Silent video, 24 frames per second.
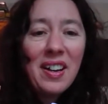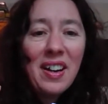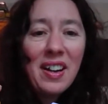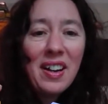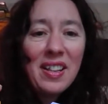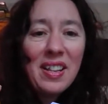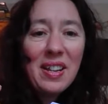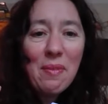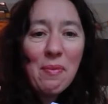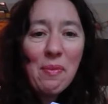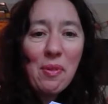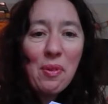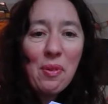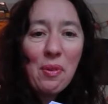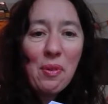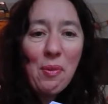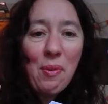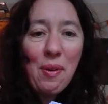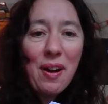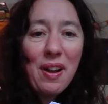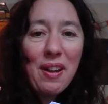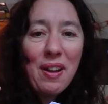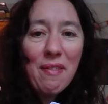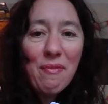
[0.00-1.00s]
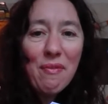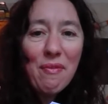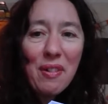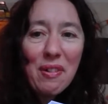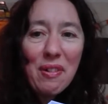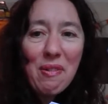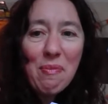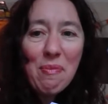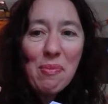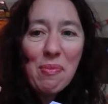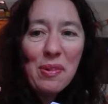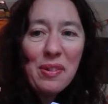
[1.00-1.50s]
I think we're all quite
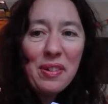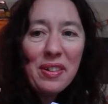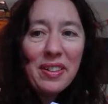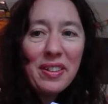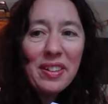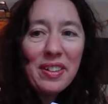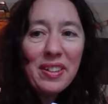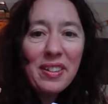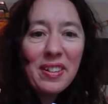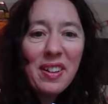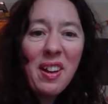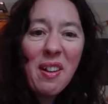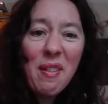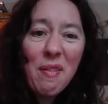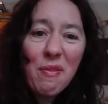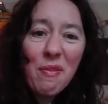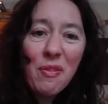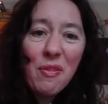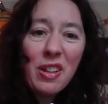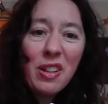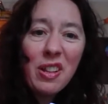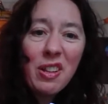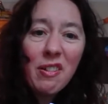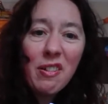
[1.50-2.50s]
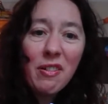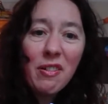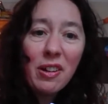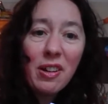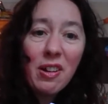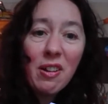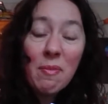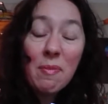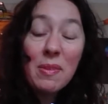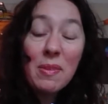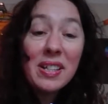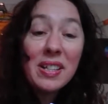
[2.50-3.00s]
vulnerable, and hopefully the
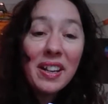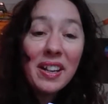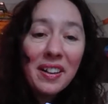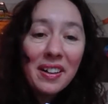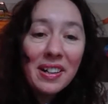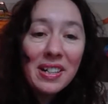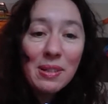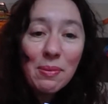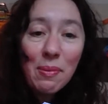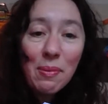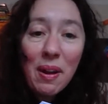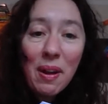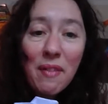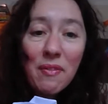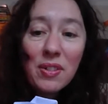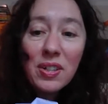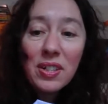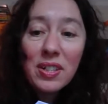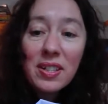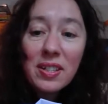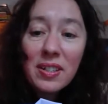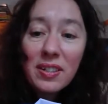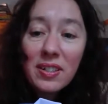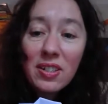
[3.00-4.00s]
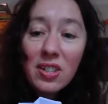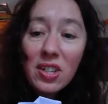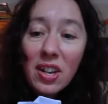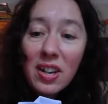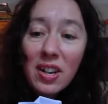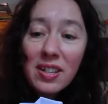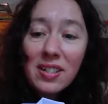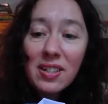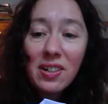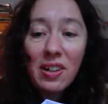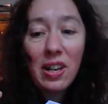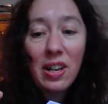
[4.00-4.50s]
origami is a nice way of just
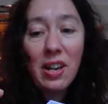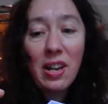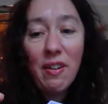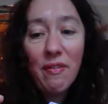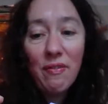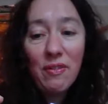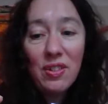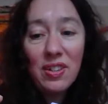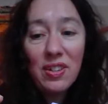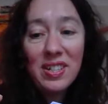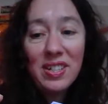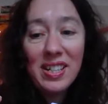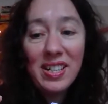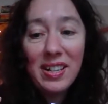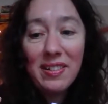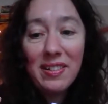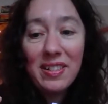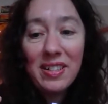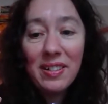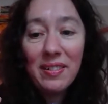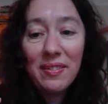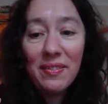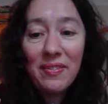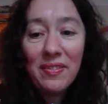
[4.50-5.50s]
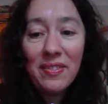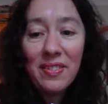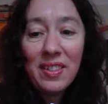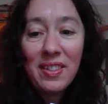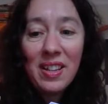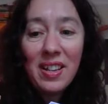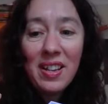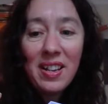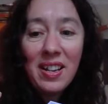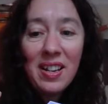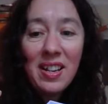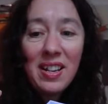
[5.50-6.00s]
just looking after ourselves
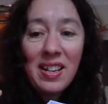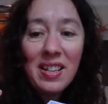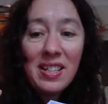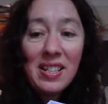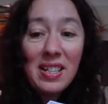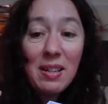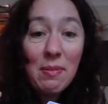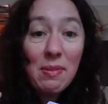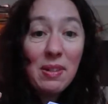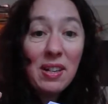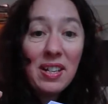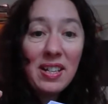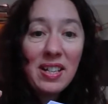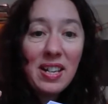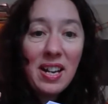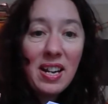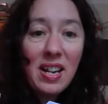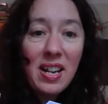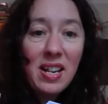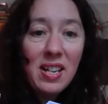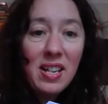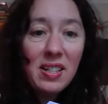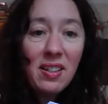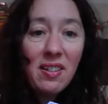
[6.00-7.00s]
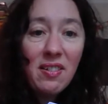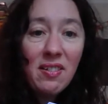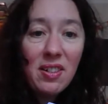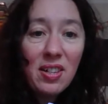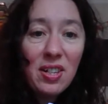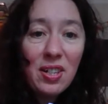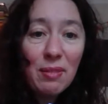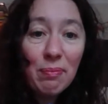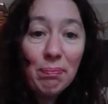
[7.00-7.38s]
seems like 10 years, gosh.